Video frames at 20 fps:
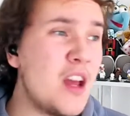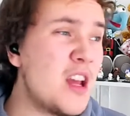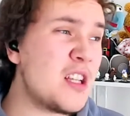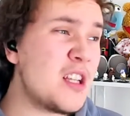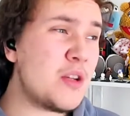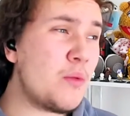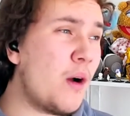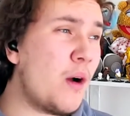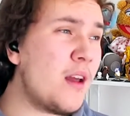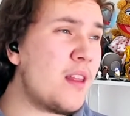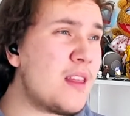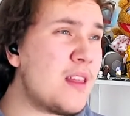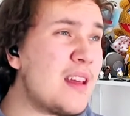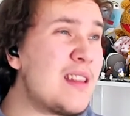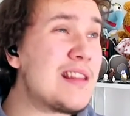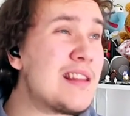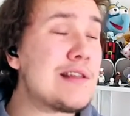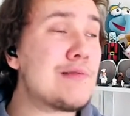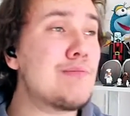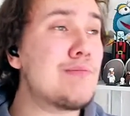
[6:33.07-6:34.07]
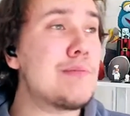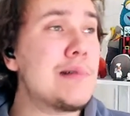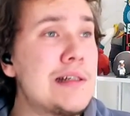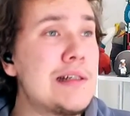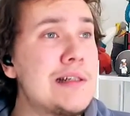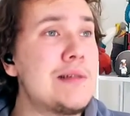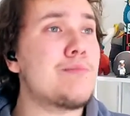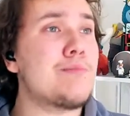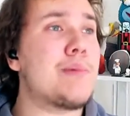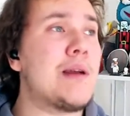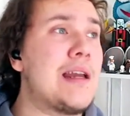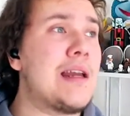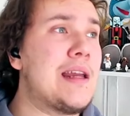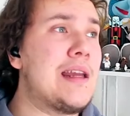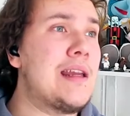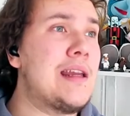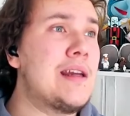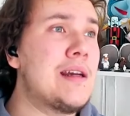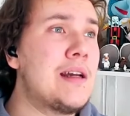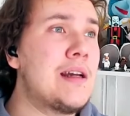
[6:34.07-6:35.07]
So I think this might
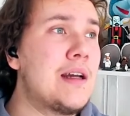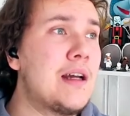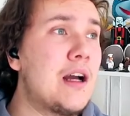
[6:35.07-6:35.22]
be